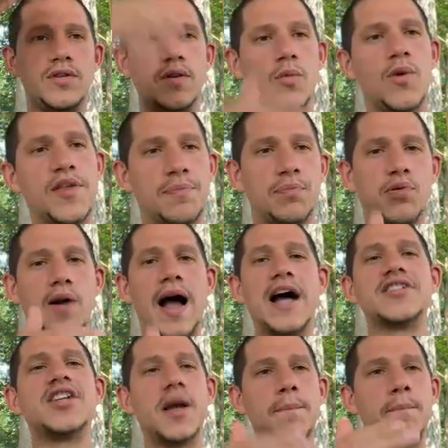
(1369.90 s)
With
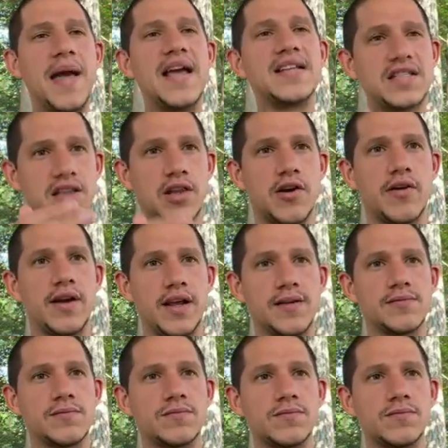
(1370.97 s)
project based learning,